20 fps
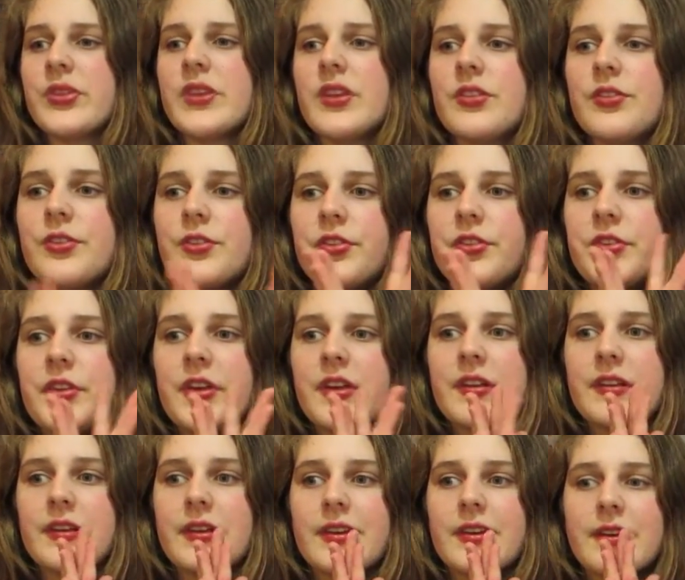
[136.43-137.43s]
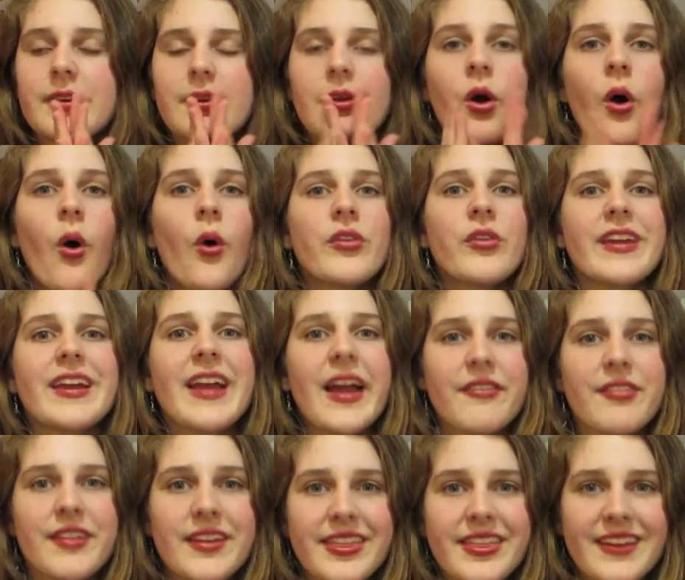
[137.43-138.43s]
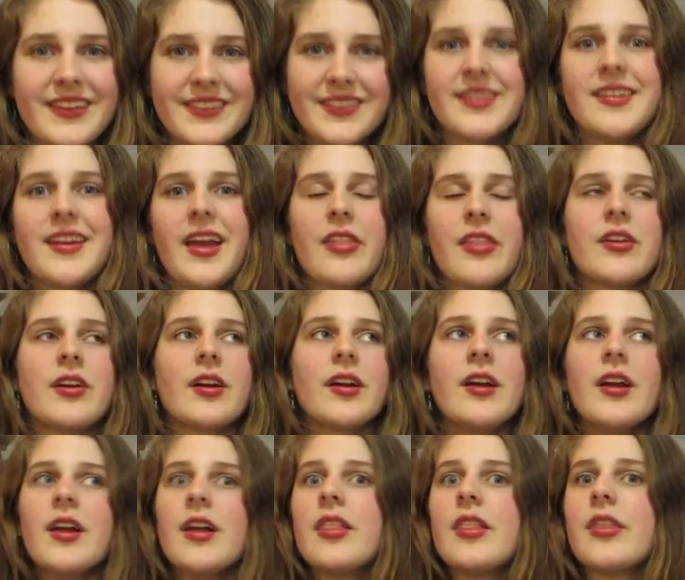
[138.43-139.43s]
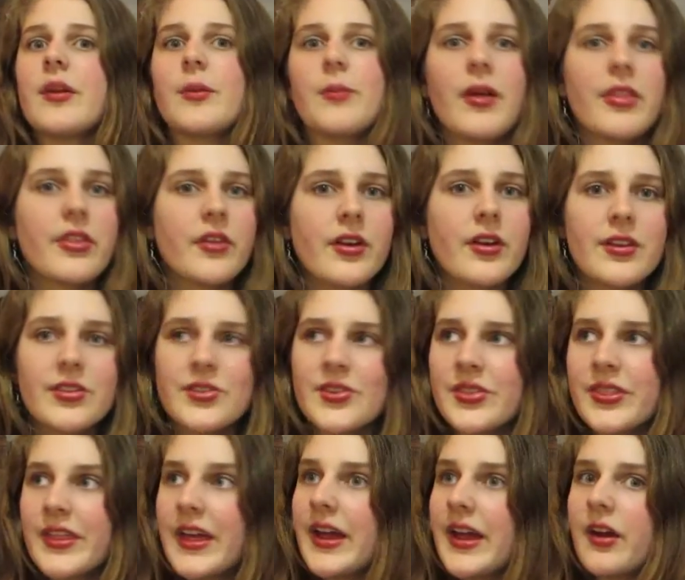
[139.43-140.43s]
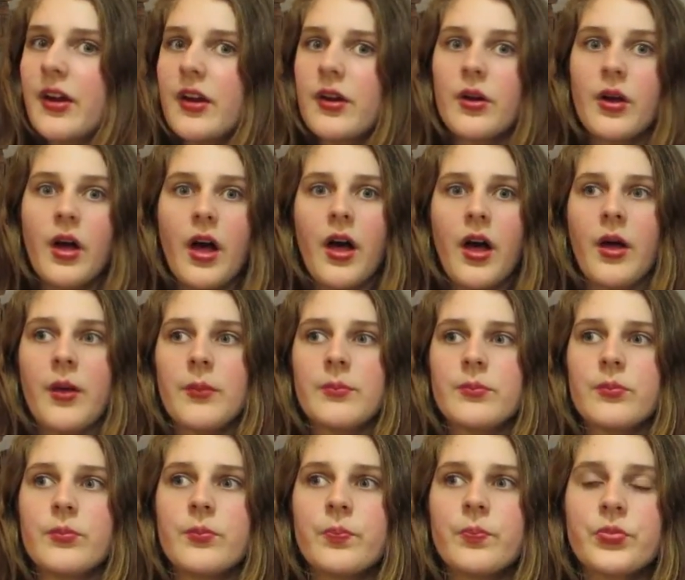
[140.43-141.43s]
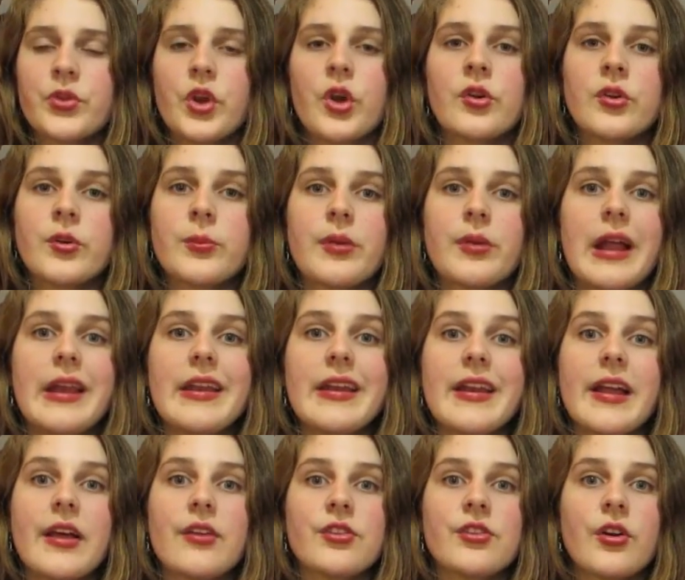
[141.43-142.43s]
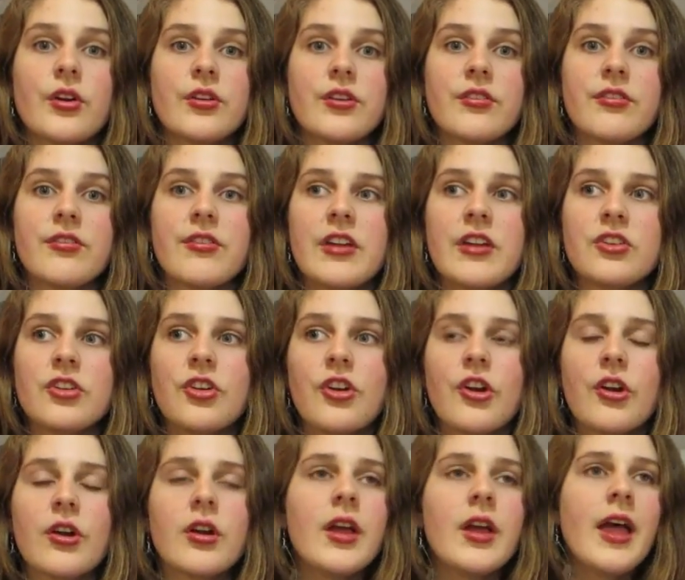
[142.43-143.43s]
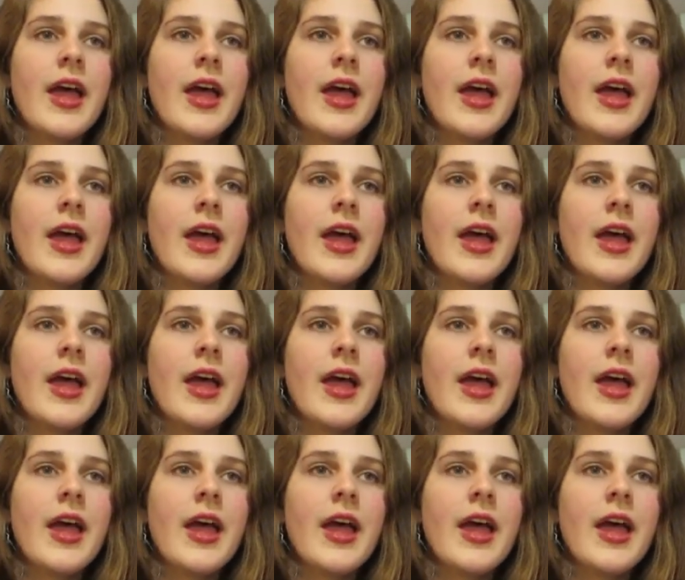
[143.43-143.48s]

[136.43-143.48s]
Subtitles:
just holding everything together. Their mother isn't there. Colonel Brandon has gone to fetch her.